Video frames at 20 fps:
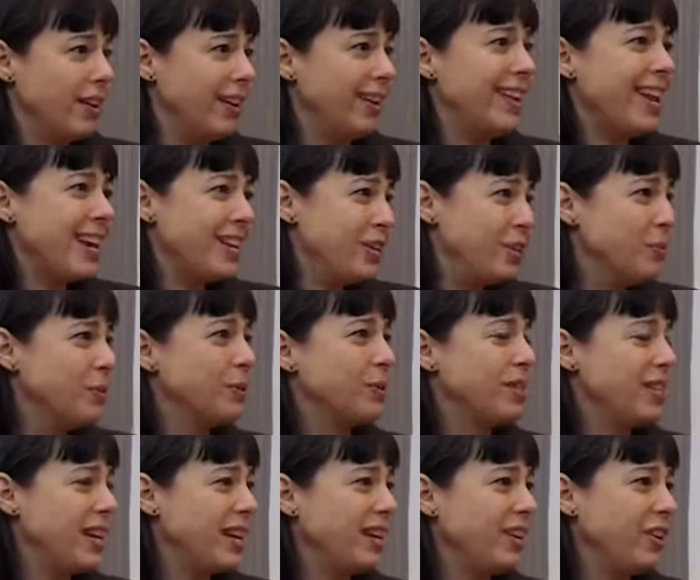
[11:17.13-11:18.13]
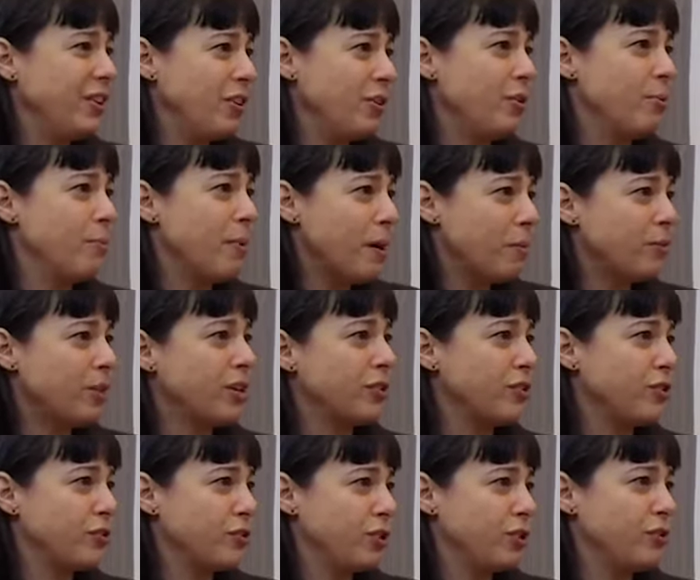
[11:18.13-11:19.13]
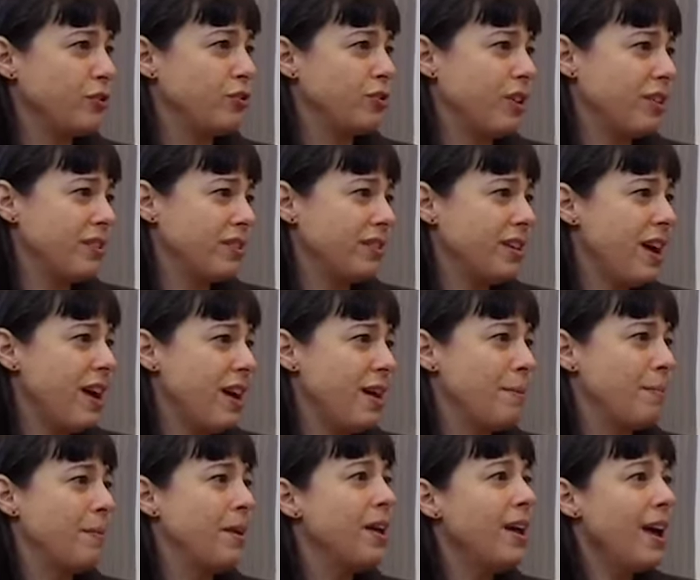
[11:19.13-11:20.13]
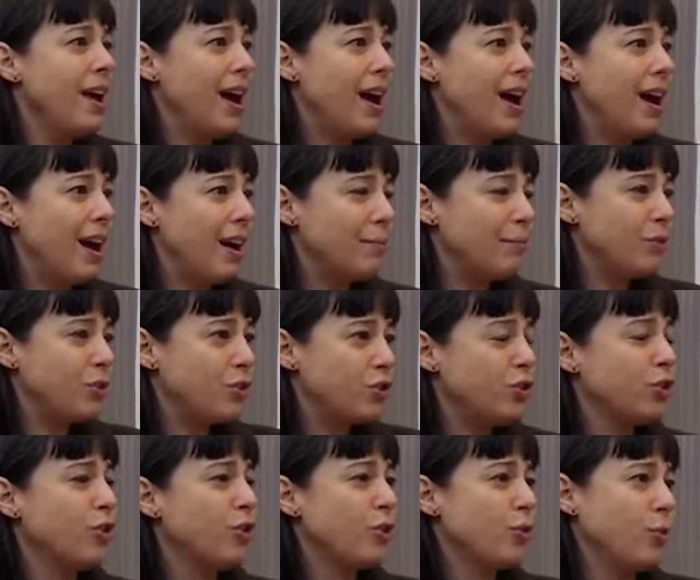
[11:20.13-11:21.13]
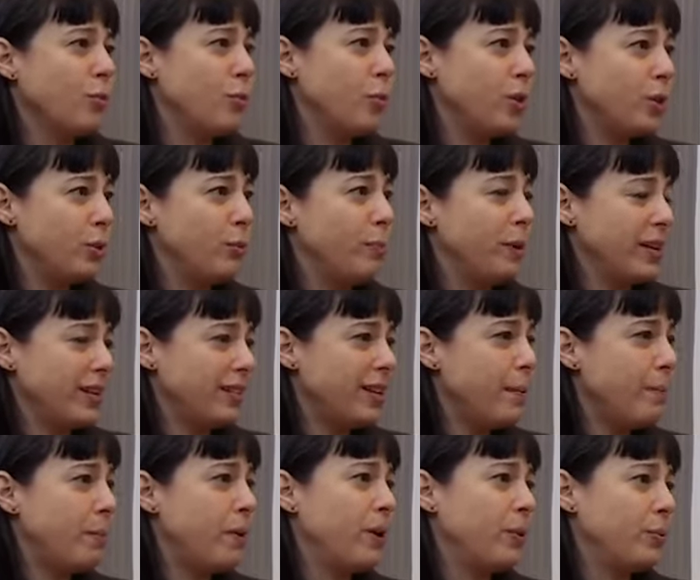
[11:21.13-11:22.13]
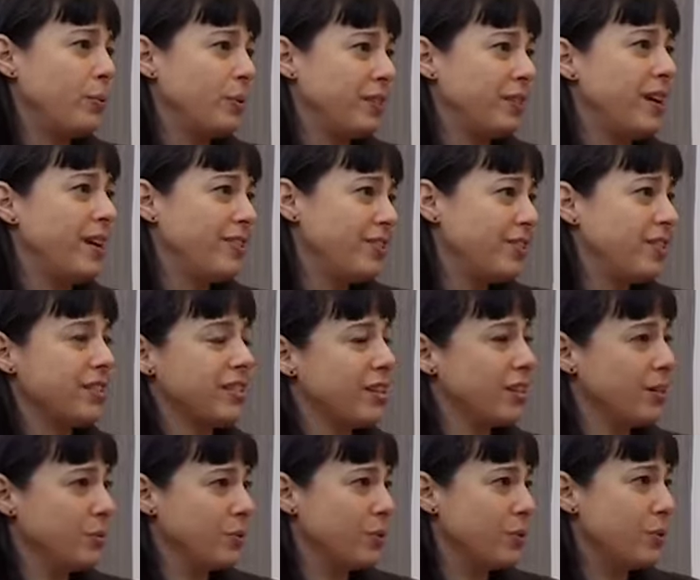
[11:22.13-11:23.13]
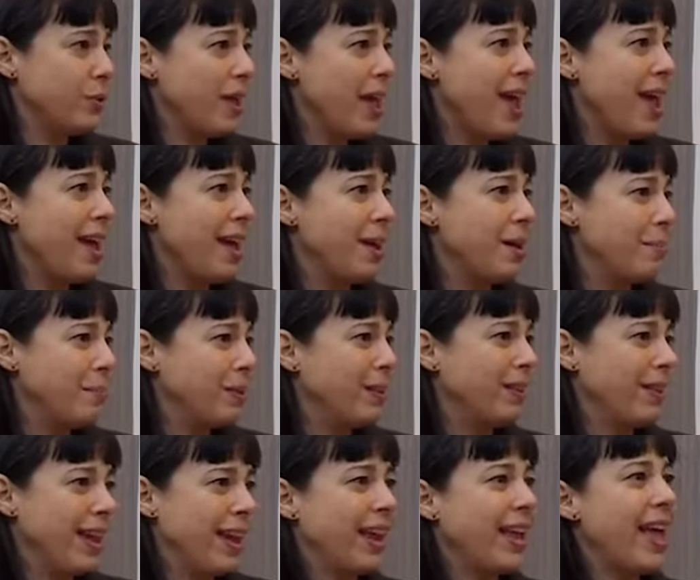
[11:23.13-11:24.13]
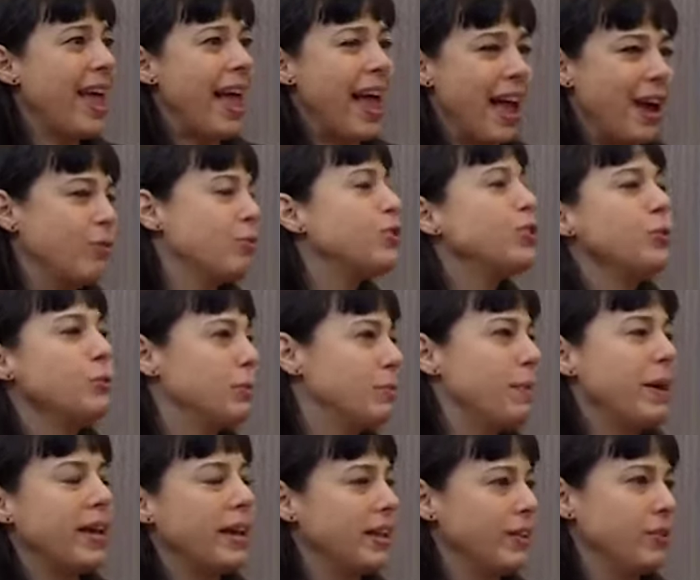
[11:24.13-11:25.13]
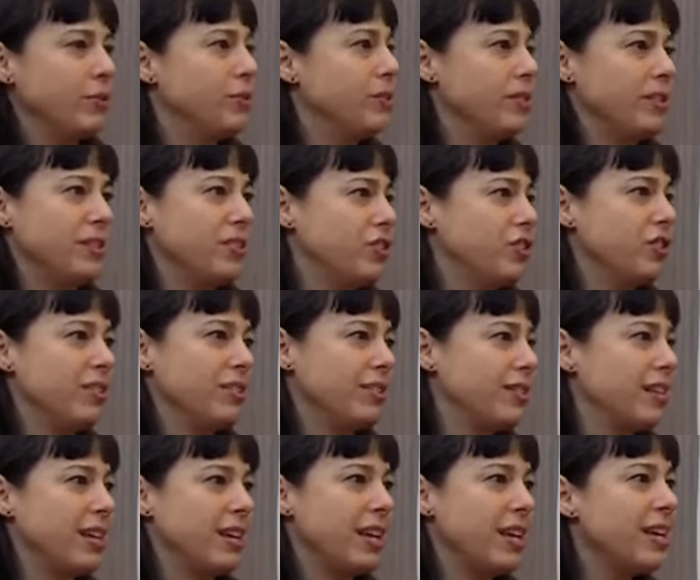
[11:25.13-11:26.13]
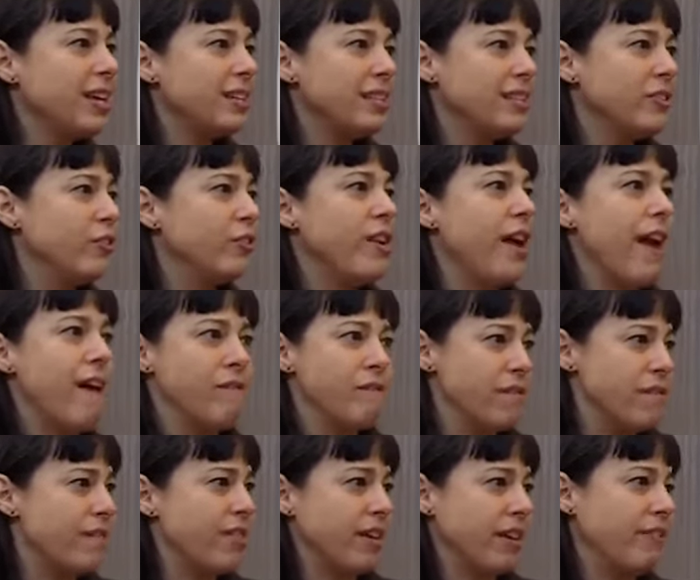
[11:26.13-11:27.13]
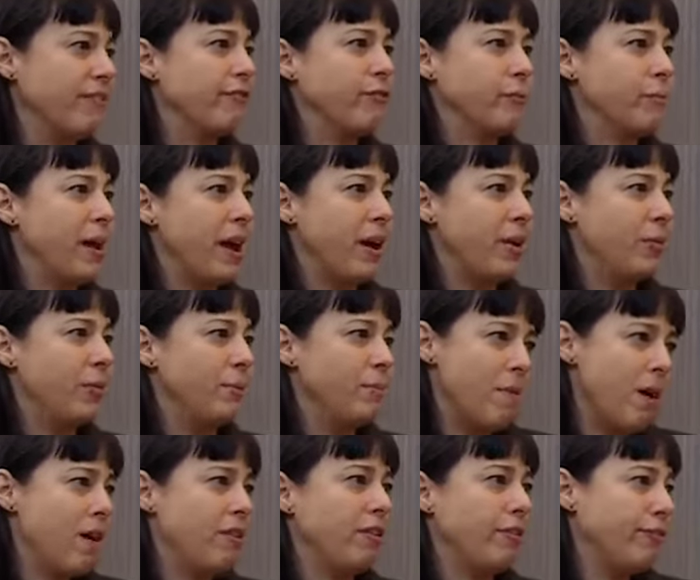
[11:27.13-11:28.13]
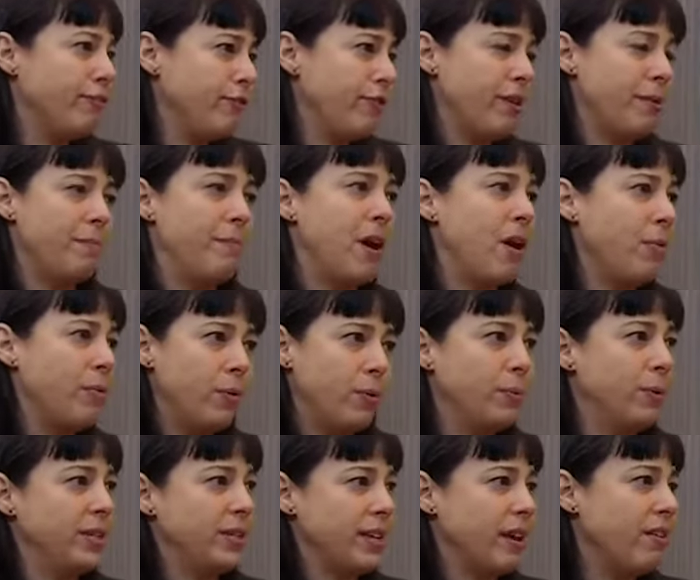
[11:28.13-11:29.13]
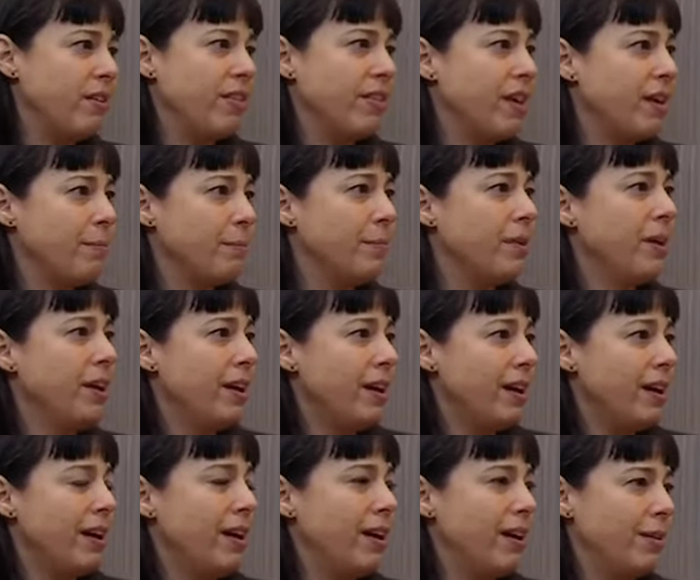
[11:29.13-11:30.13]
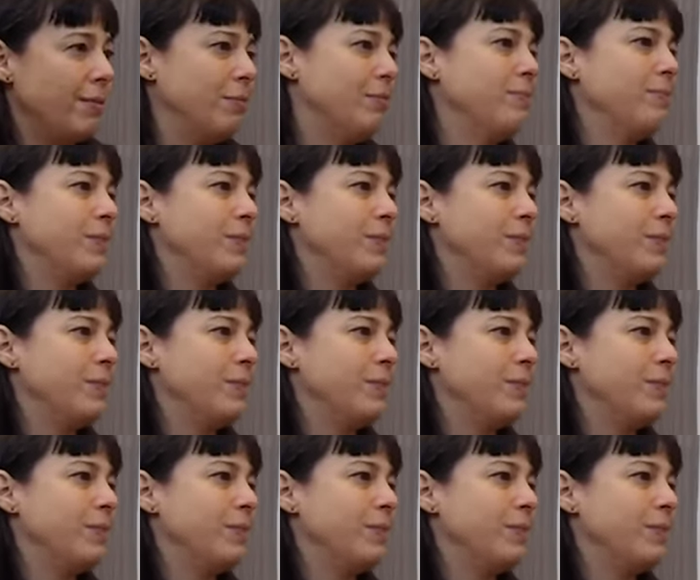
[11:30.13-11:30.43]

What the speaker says: Again, you were saying, you know, your mom talked to strangers all the time. Mm-hmm. I'm sure what you picked up on was not just that it was okay, but like how she was making those decisions. Like kids learn everything from how we model for them, not what we tell them.